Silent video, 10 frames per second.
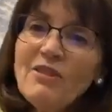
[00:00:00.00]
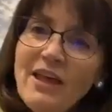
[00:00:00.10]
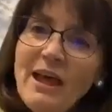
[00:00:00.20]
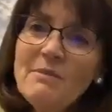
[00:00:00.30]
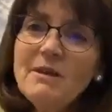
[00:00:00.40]

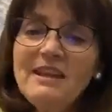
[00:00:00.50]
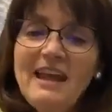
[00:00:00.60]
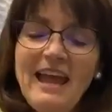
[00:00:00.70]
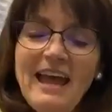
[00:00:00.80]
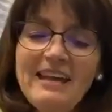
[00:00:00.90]
them
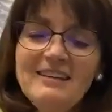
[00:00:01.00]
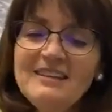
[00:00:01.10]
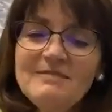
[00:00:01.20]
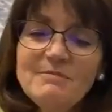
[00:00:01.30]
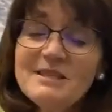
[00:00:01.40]
and
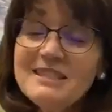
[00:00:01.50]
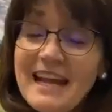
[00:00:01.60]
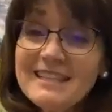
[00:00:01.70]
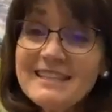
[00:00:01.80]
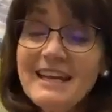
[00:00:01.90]

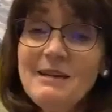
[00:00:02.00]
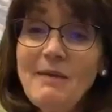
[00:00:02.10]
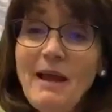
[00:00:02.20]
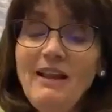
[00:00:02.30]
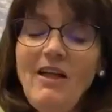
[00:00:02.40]
mistakes that he
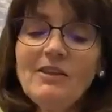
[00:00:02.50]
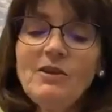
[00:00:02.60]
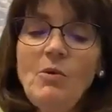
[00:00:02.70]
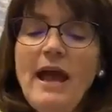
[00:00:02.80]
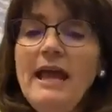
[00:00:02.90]
made along
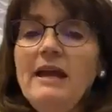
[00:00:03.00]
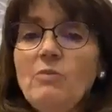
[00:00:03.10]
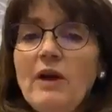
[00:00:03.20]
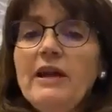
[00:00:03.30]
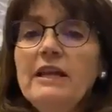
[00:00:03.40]
the way and
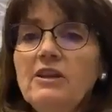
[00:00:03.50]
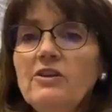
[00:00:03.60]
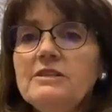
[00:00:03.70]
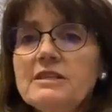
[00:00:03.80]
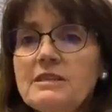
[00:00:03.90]
where he
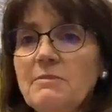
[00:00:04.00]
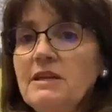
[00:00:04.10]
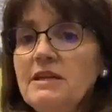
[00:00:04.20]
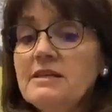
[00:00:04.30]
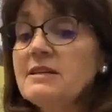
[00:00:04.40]
learned some of
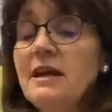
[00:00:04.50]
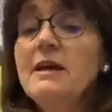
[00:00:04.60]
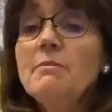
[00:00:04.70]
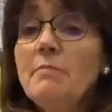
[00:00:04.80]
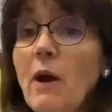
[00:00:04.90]
these
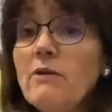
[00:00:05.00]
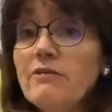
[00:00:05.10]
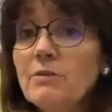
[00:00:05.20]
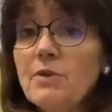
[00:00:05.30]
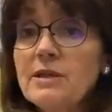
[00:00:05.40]

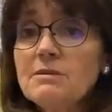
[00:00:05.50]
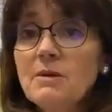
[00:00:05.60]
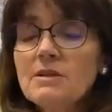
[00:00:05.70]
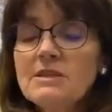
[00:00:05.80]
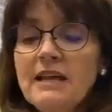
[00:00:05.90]
powerful
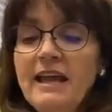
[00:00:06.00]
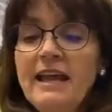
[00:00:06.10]
principles.